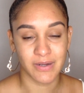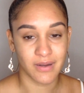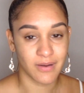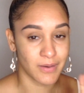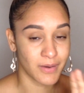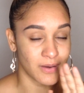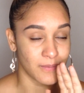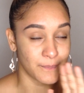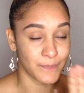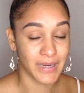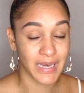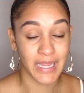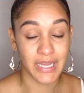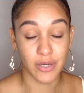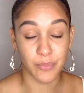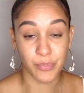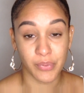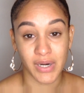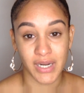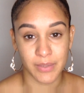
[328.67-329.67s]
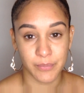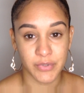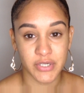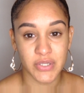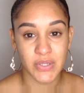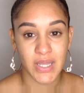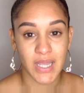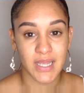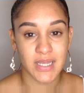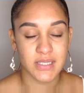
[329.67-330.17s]
a primer,
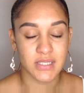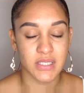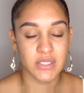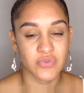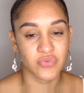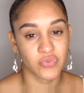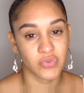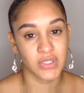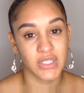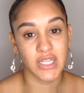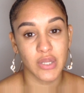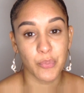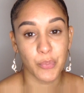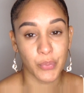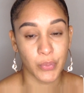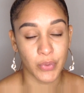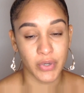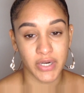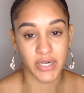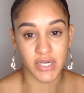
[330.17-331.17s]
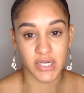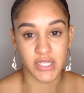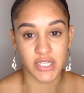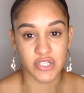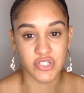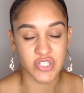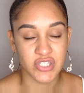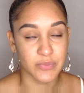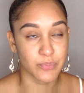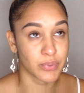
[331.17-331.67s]
you guys. It's really important.
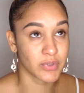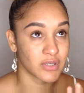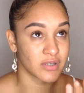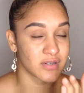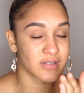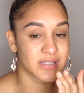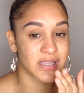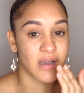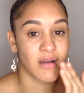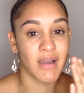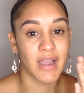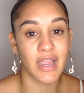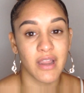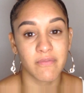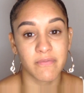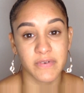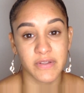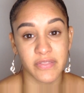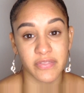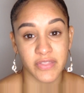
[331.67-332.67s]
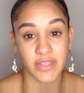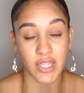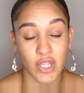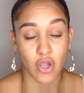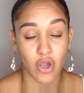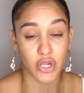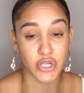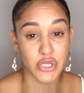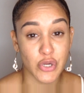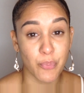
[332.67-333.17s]
It just blurs out everything,
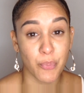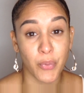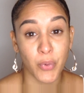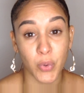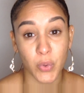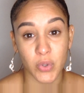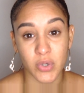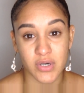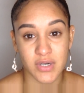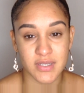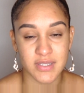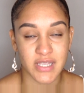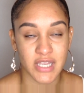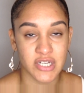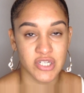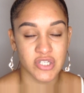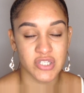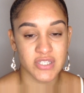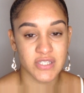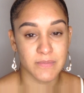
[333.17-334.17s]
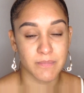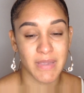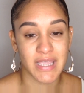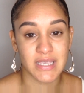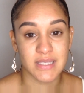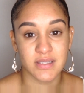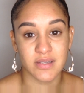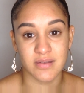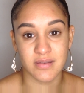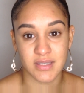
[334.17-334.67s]
all your pores, and it just
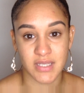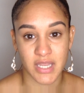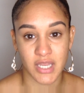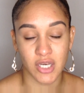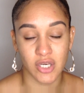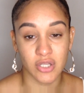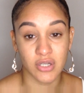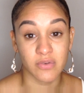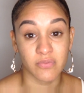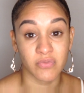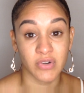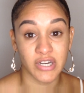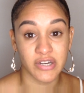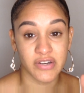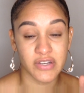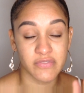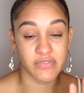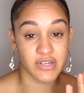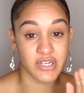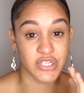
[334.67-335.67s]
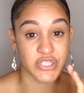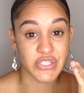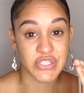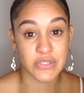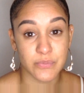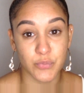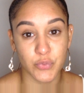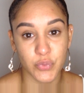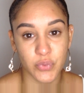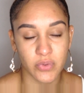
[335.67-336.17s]
makes your skin look very, very
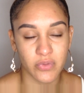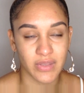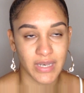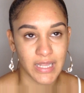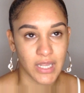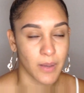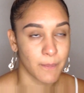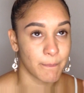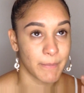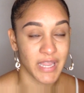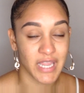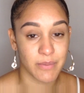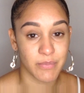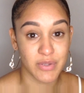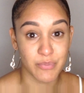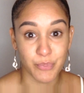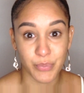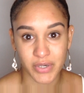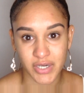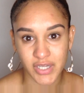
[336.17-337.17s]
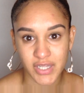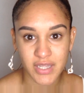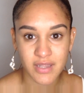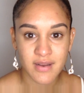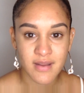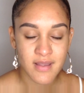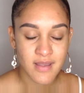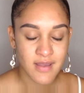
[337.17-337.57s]
smooth, like a baby butt.